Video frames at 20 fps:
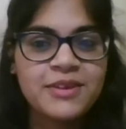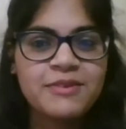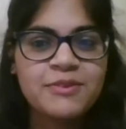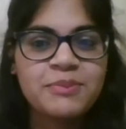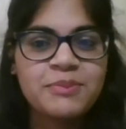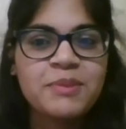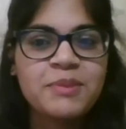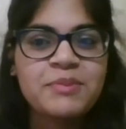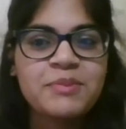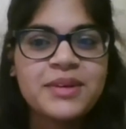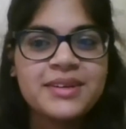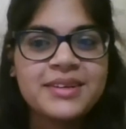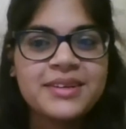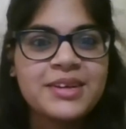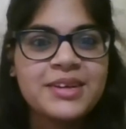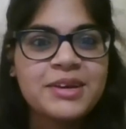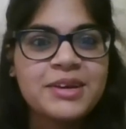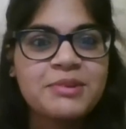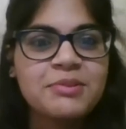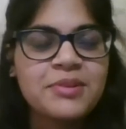permitted
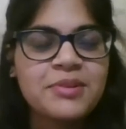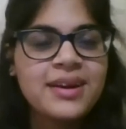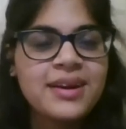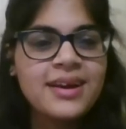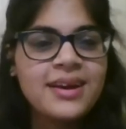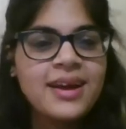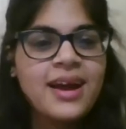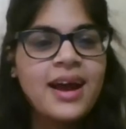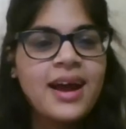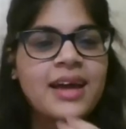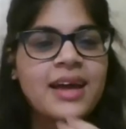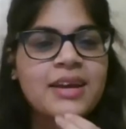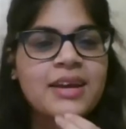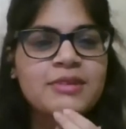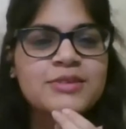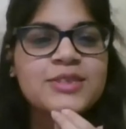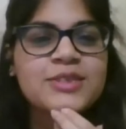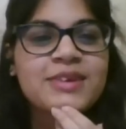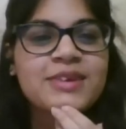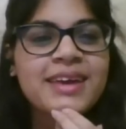you. And I
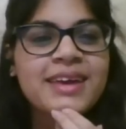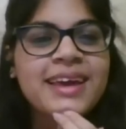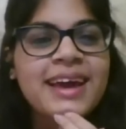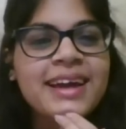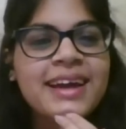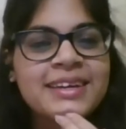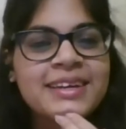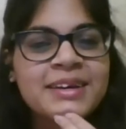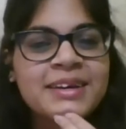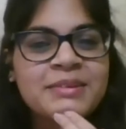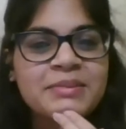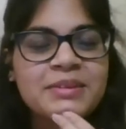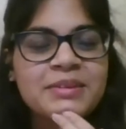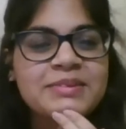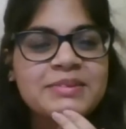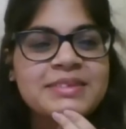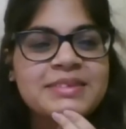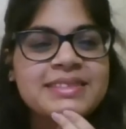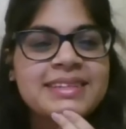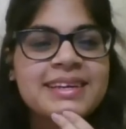was looking at him and I
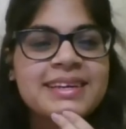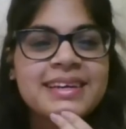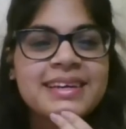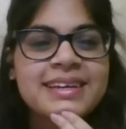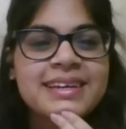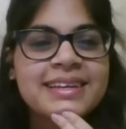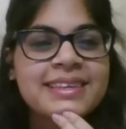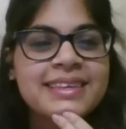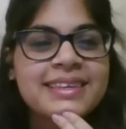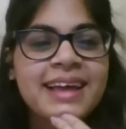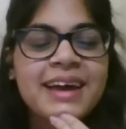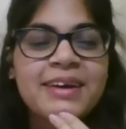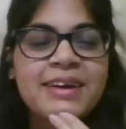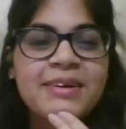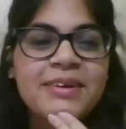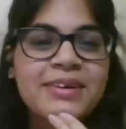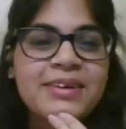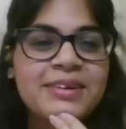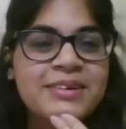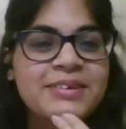was like, thank
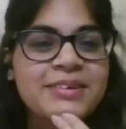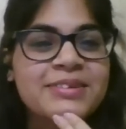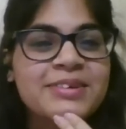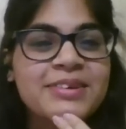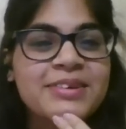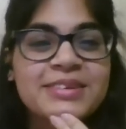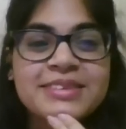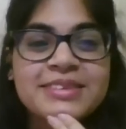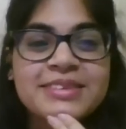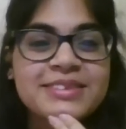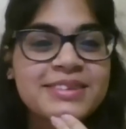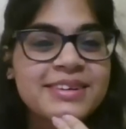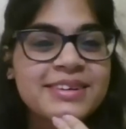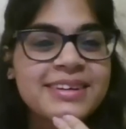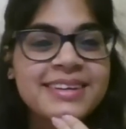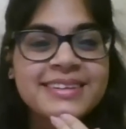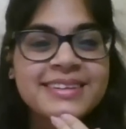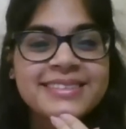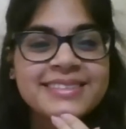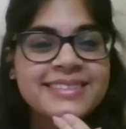God your daughter's not
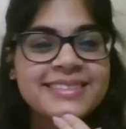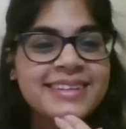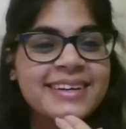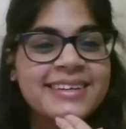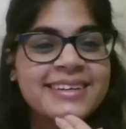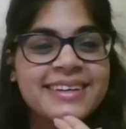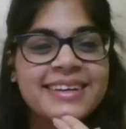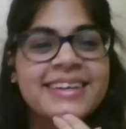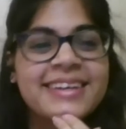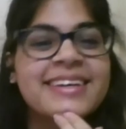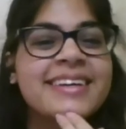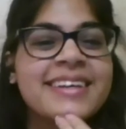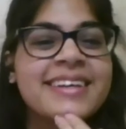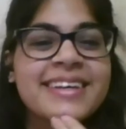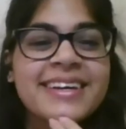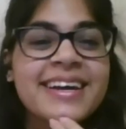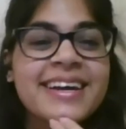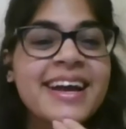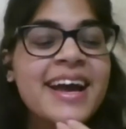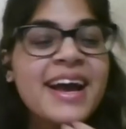here studying
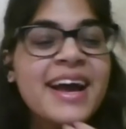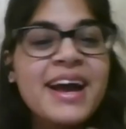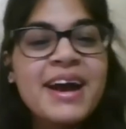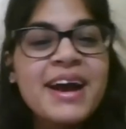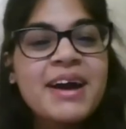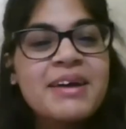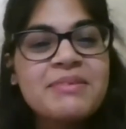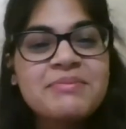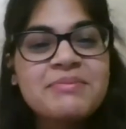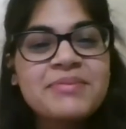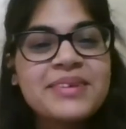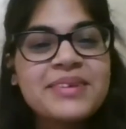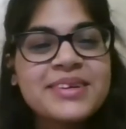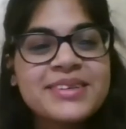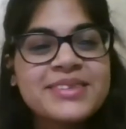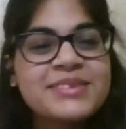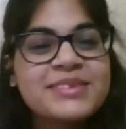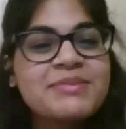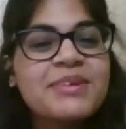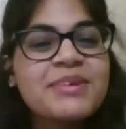
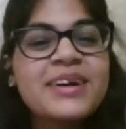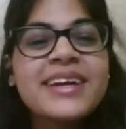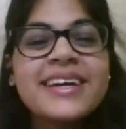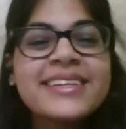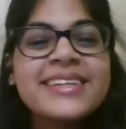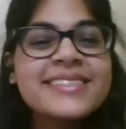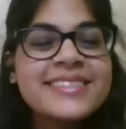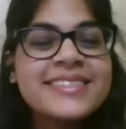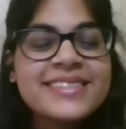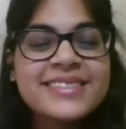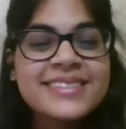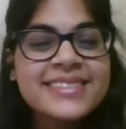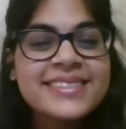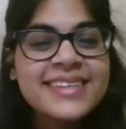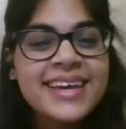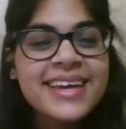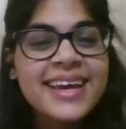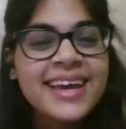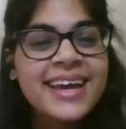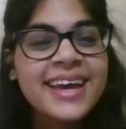because what else to
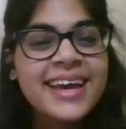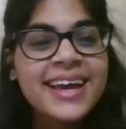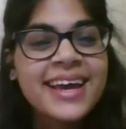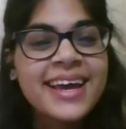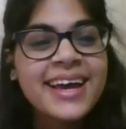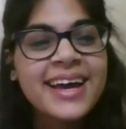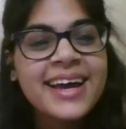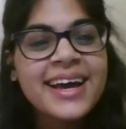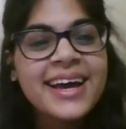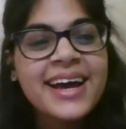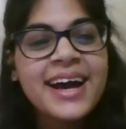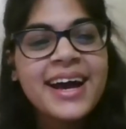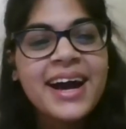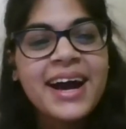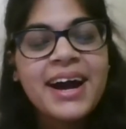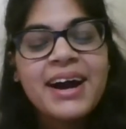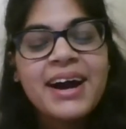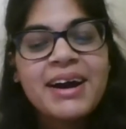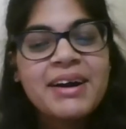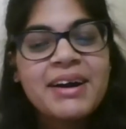say?
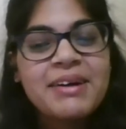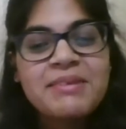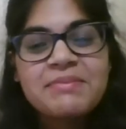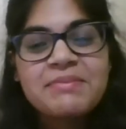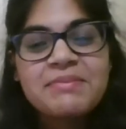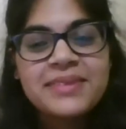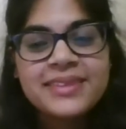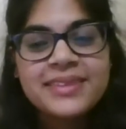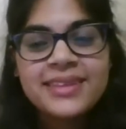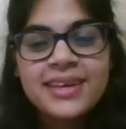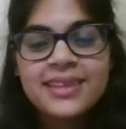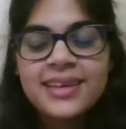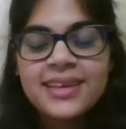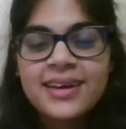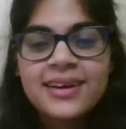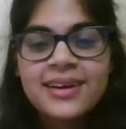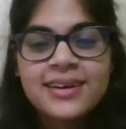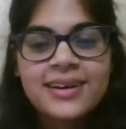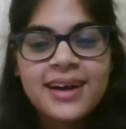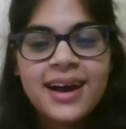But then,
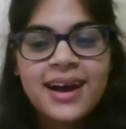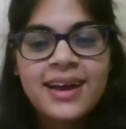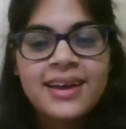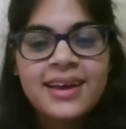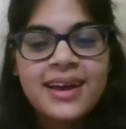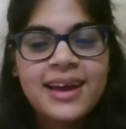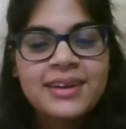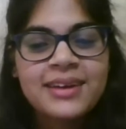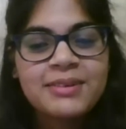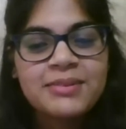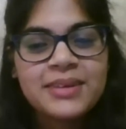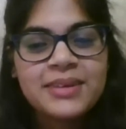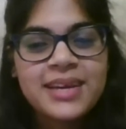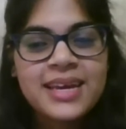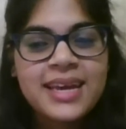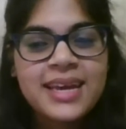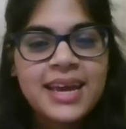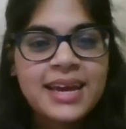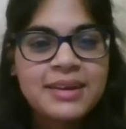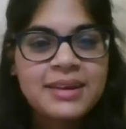yeah, I totally
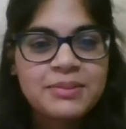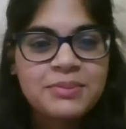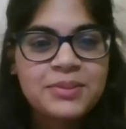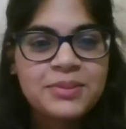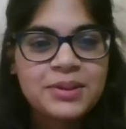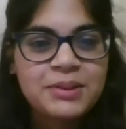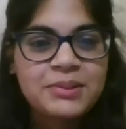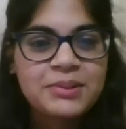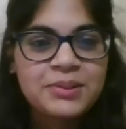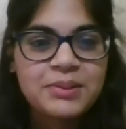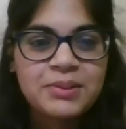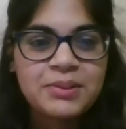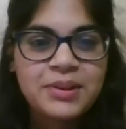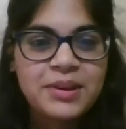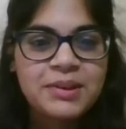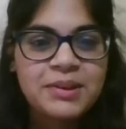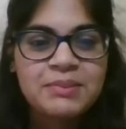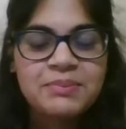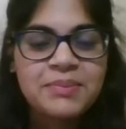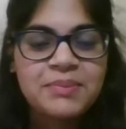get what you're
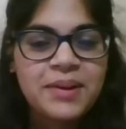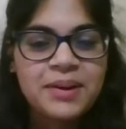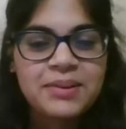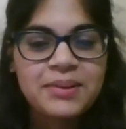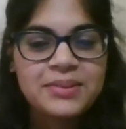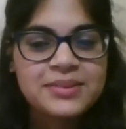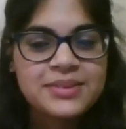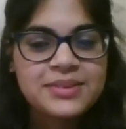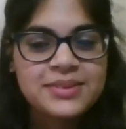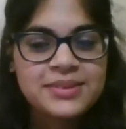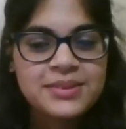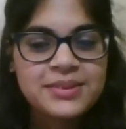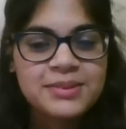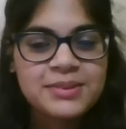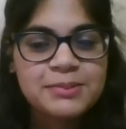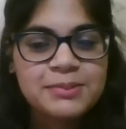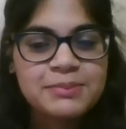talking about. So,